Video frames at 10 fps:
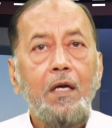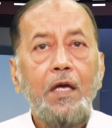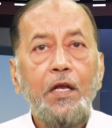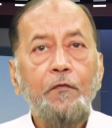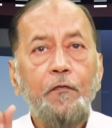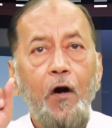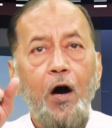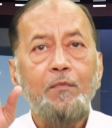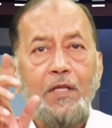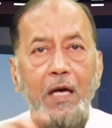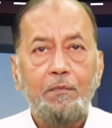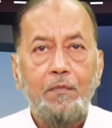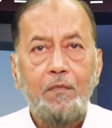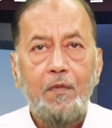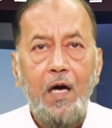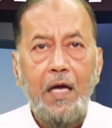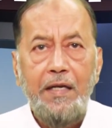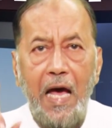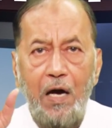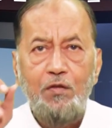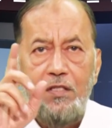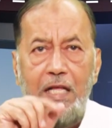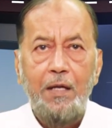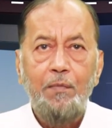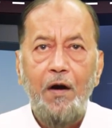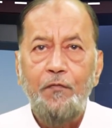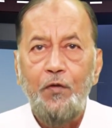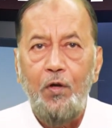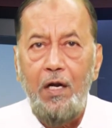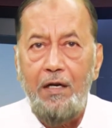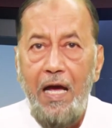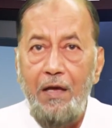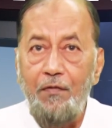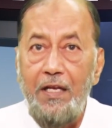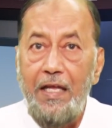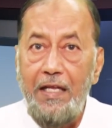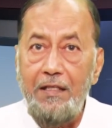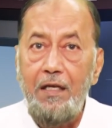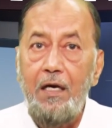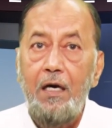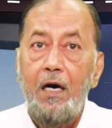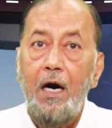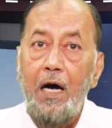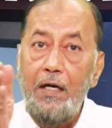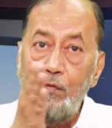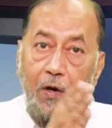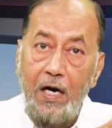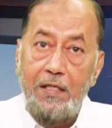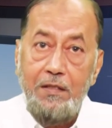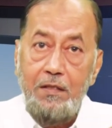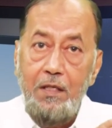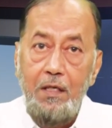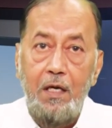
inform them, announce them of your arrival in advance.